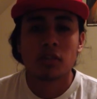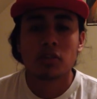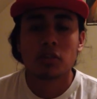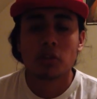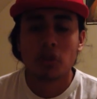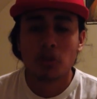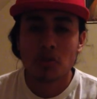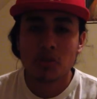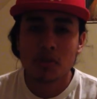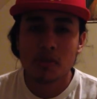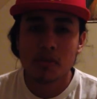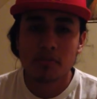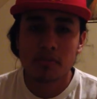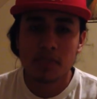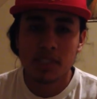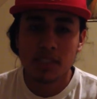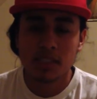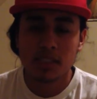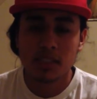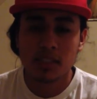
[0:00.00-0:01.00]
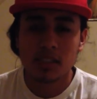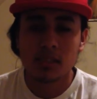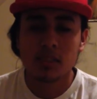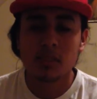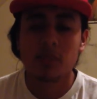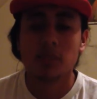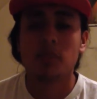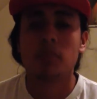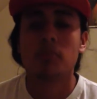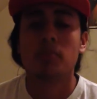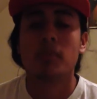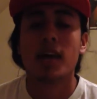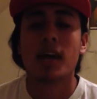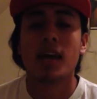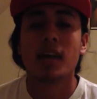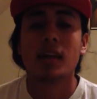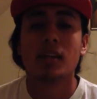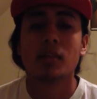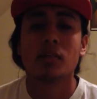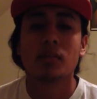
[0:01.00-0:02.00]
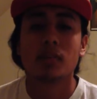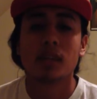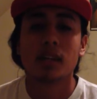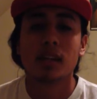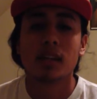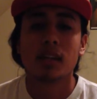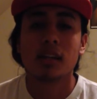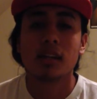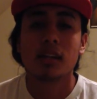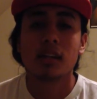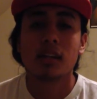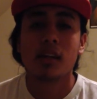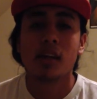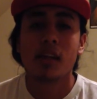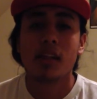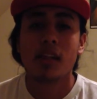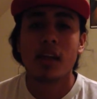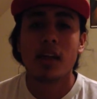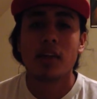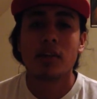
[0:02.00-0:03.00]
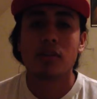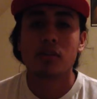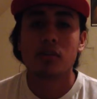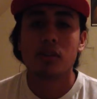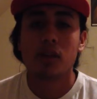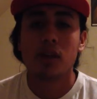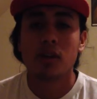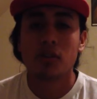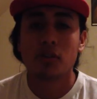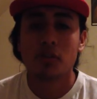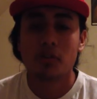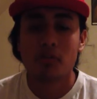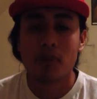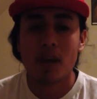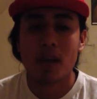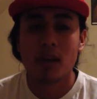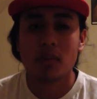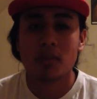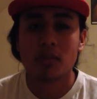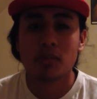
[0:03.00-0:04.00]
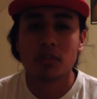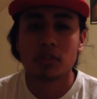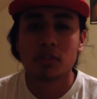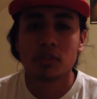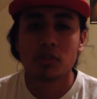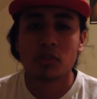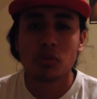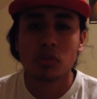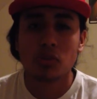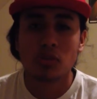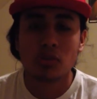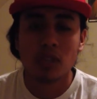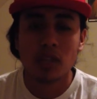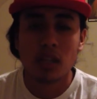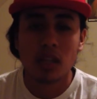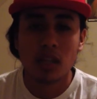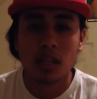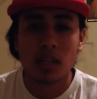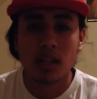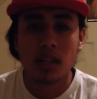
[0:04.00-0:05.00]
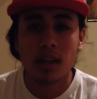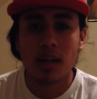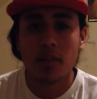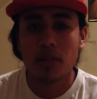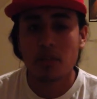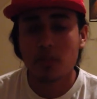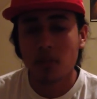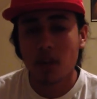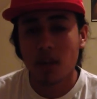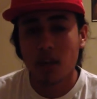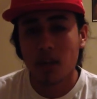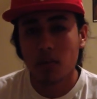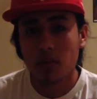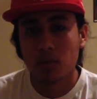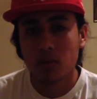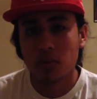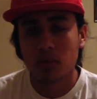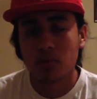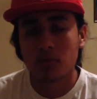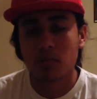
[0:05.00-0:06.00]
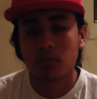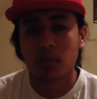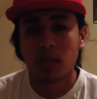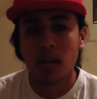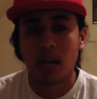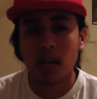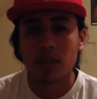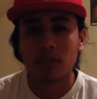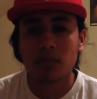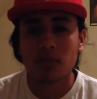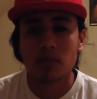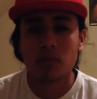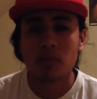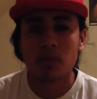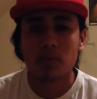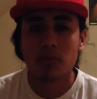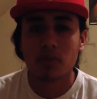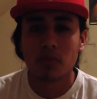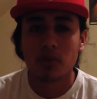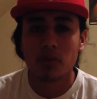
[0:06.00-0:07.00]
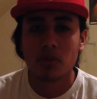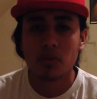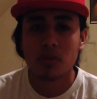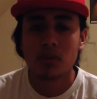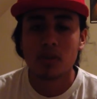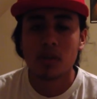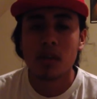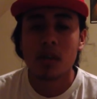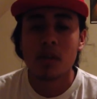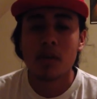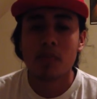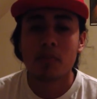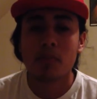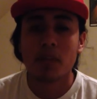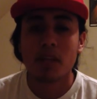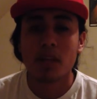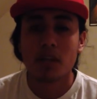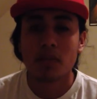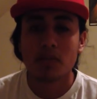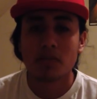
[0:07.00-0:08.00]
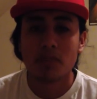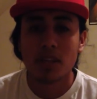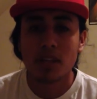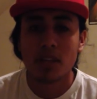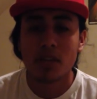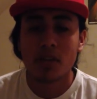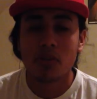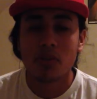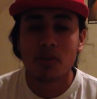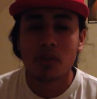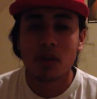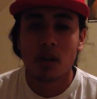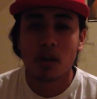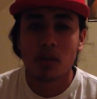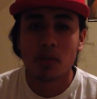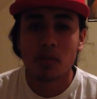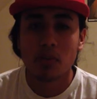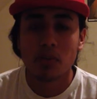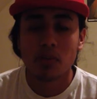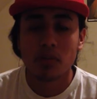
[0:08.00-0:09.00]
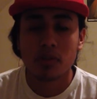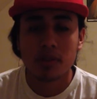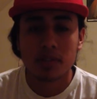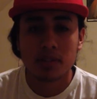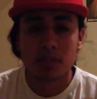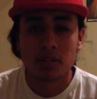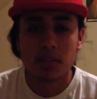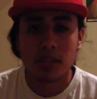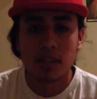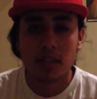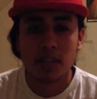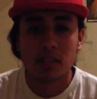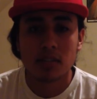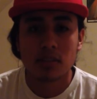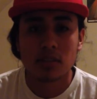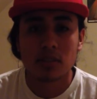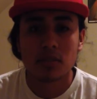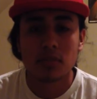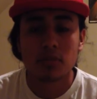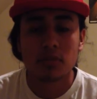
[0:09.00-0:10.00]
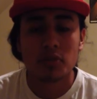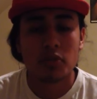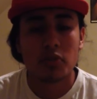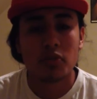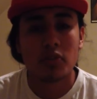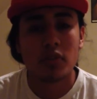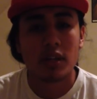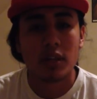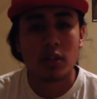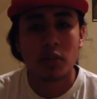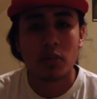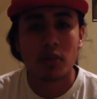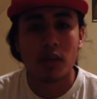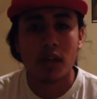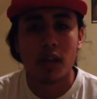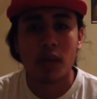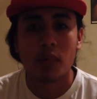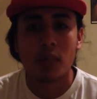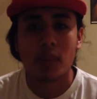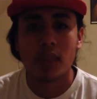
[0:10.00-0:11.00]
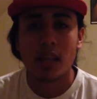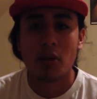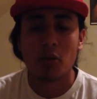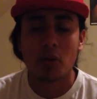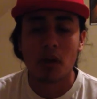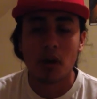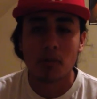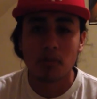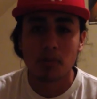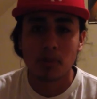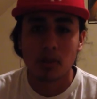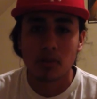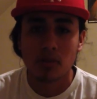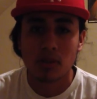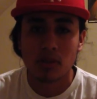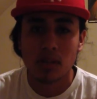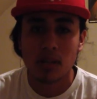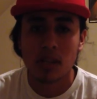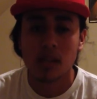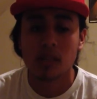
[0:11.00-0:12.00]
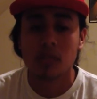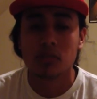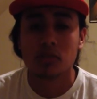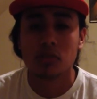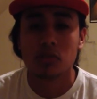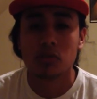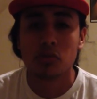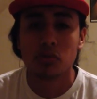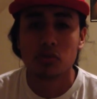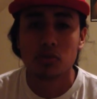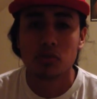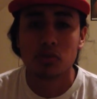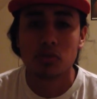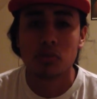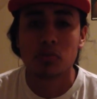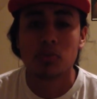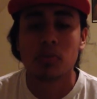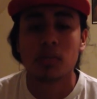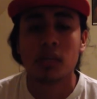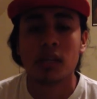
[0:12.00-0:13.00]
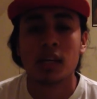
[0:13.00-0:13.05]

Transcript: grow your business from anywhere that you are, no matter what you're doing, and now you're able to blog from your phone, make a video and upload it straight into your phone right away without uploading it into YouTube,